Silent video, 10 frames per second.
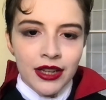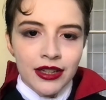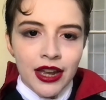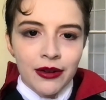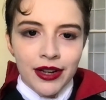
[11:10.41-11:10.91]

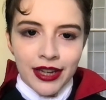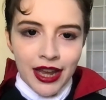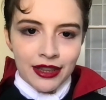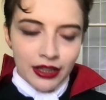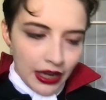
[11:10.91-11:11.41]
Now,
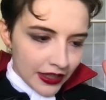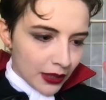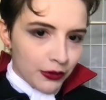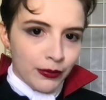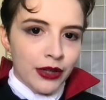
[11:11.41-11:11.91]
again, the
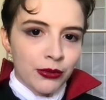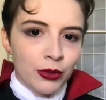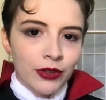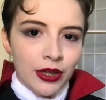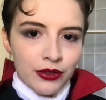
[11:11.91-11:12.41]
concept of bedroom
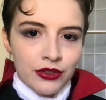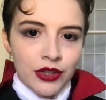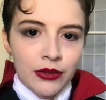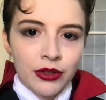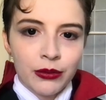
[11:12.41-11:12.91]
invaders in
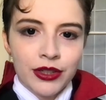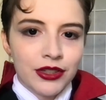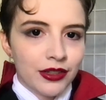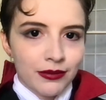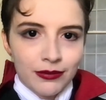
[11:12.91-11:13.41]
general, which,